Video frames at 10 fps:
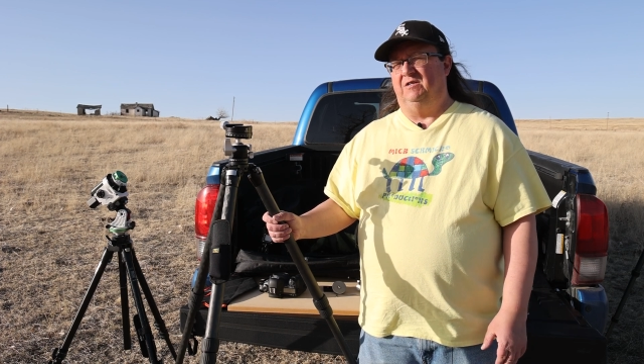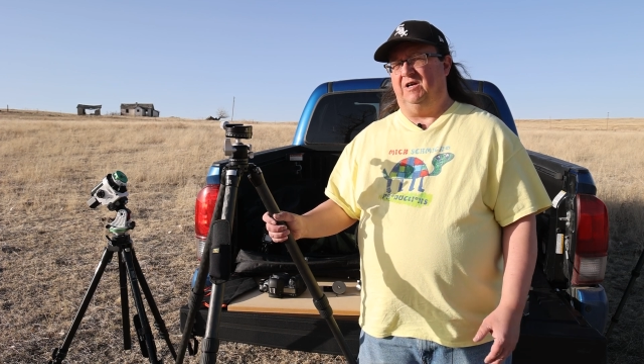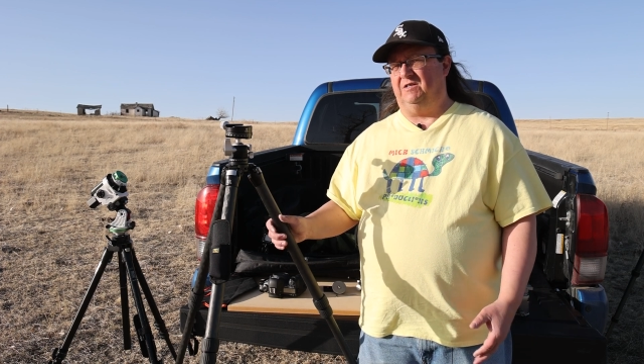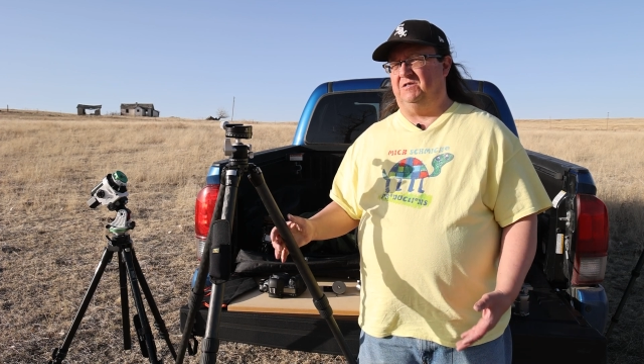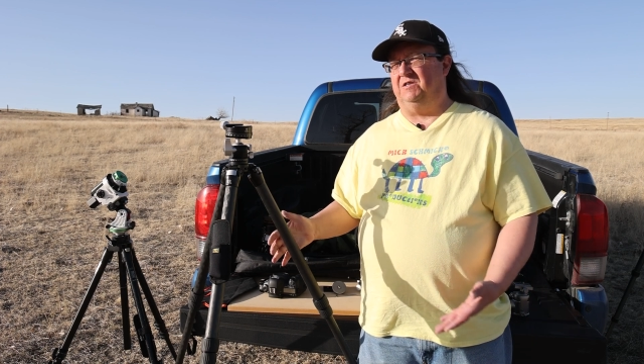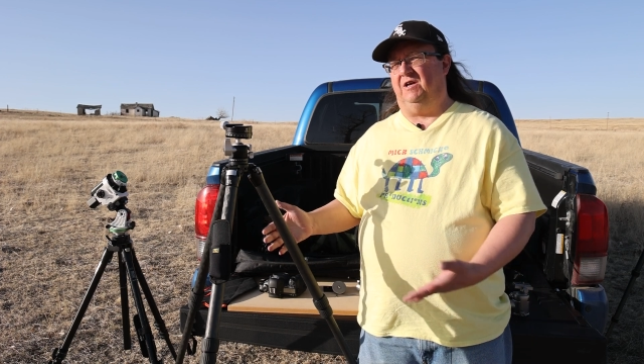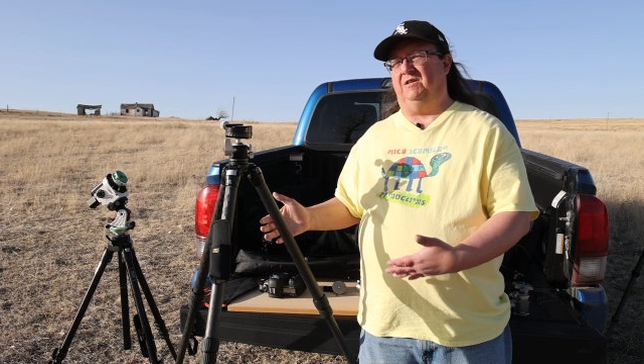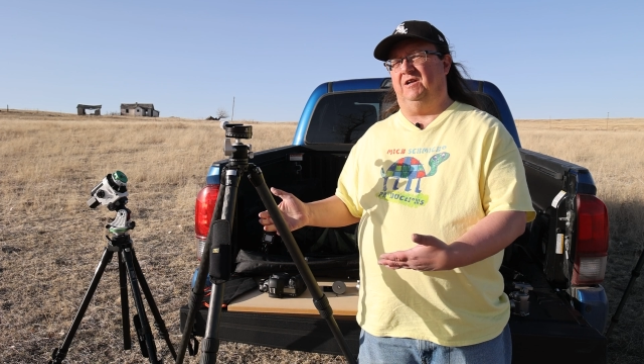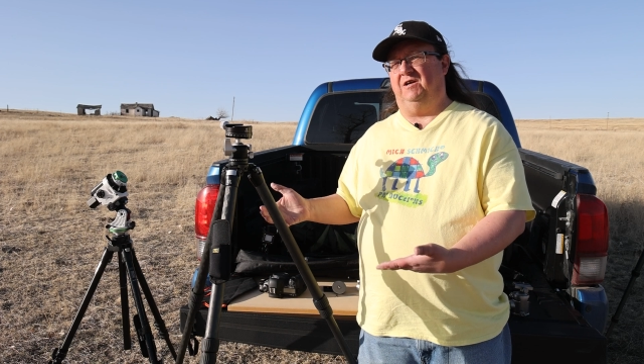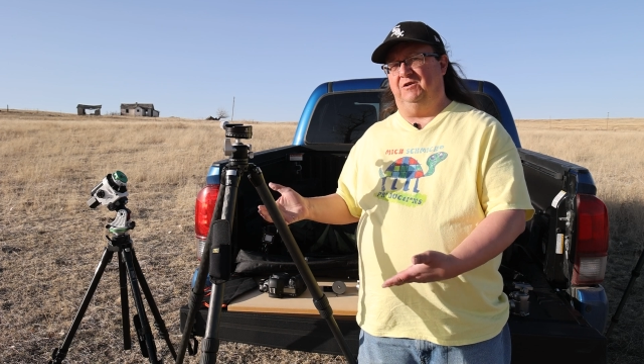Not to say
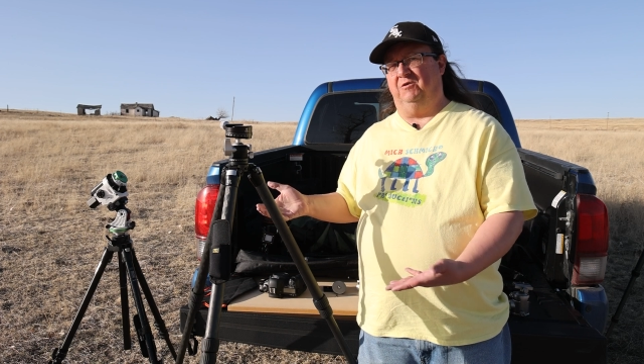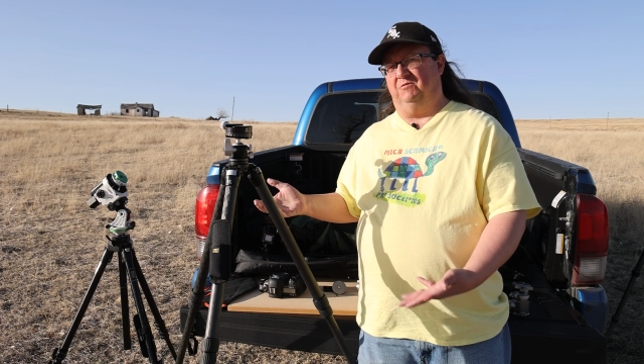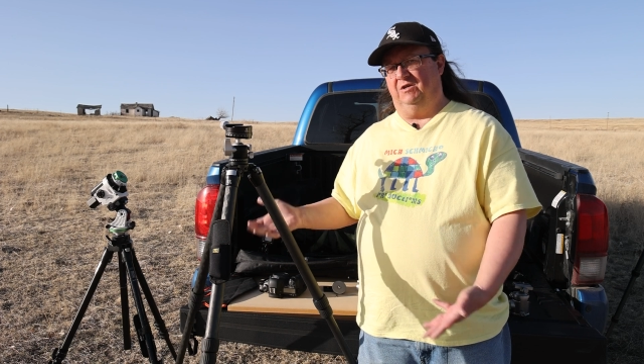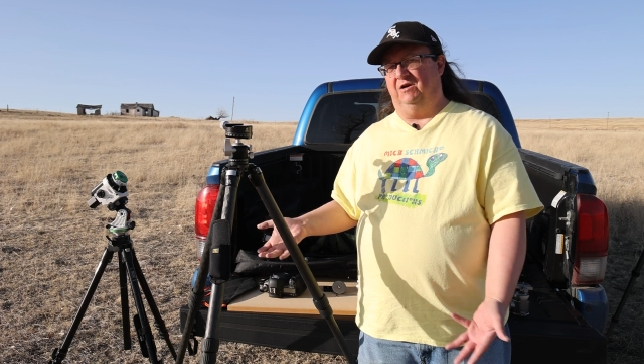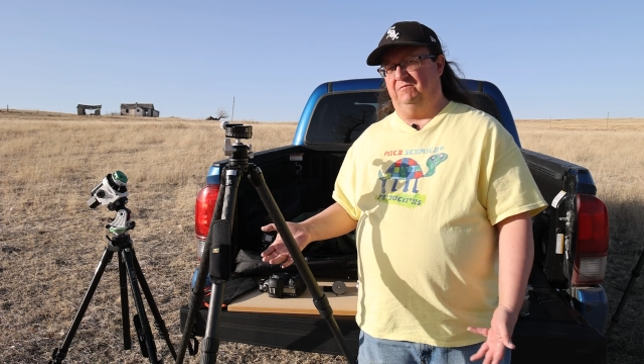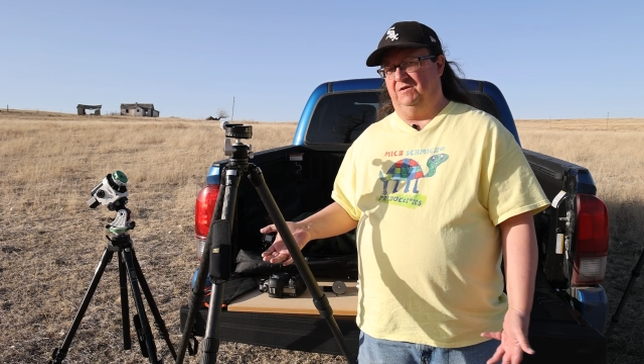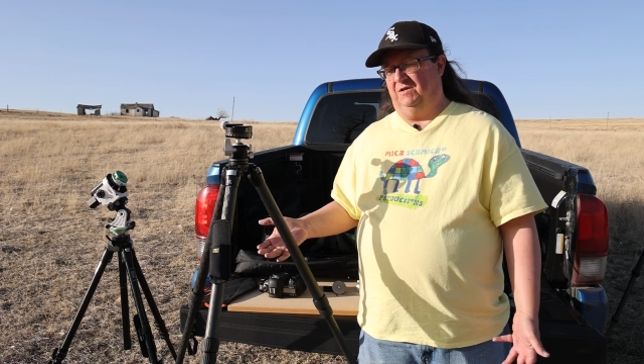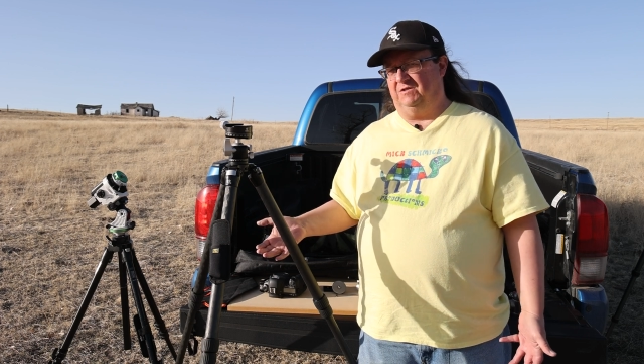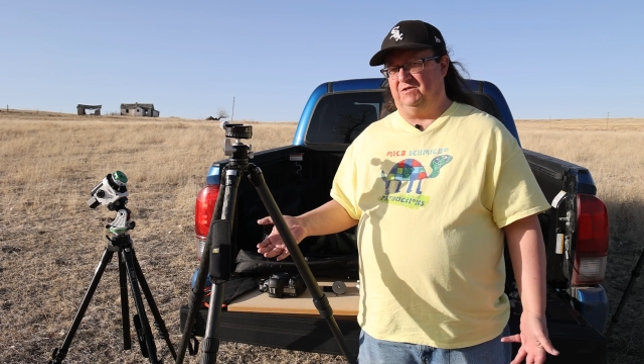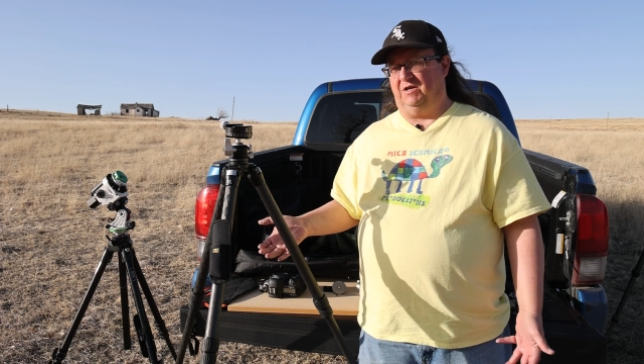that I don't love
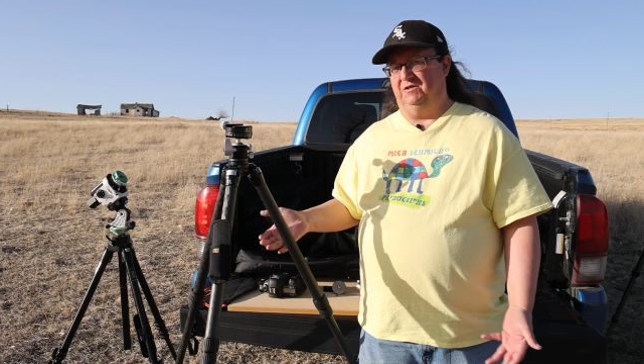this.